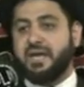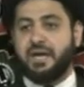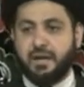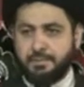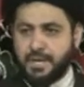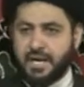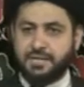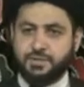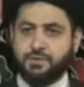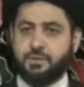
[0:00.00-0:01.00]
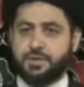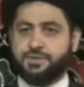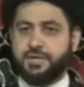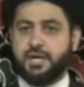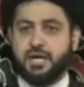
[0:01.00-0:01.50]
And I'm going to ask you a
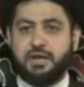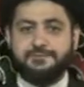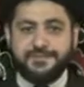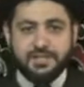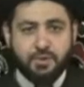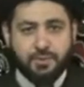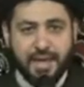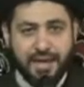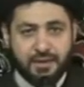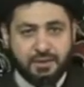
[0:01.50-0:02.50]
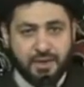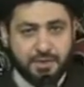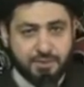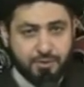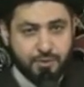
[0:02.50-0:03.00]
question. If we don't
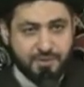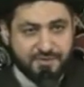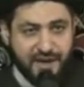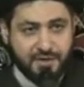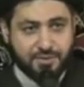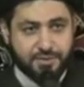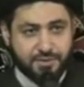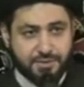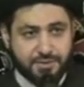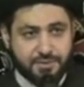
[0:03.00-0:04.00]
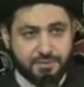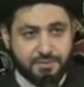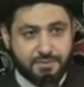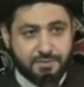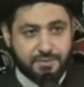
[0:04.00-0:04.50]
analyze those factors,
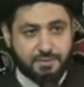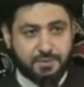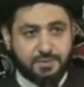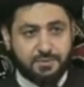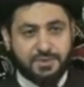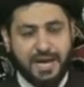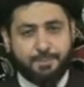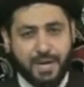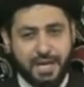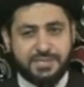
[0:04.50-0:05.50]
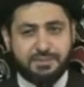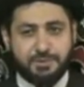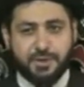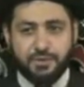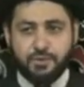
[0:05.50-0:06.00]
would that
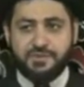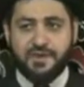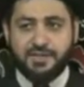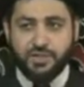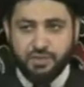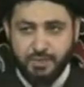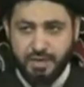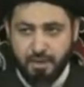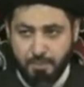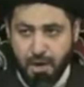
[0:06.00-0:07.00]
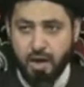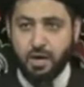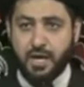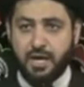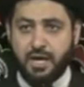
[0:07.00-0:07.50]
possible that those factors be
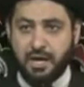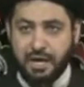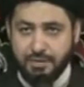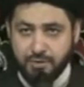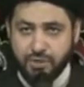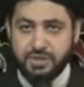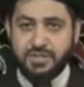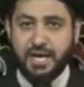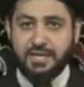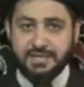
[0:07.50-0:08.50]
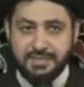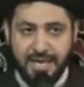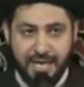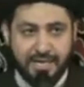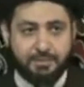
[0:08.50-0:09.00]
among our societies
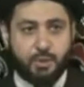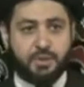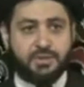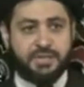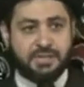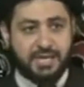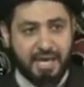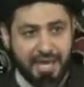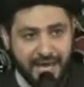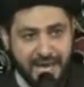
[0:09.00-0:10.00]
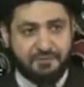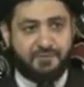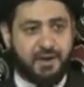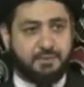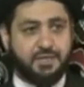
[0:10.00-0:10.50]
and communities and
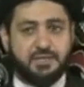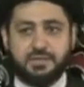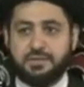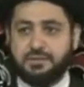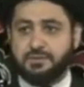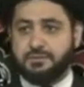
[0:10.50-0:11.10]
families?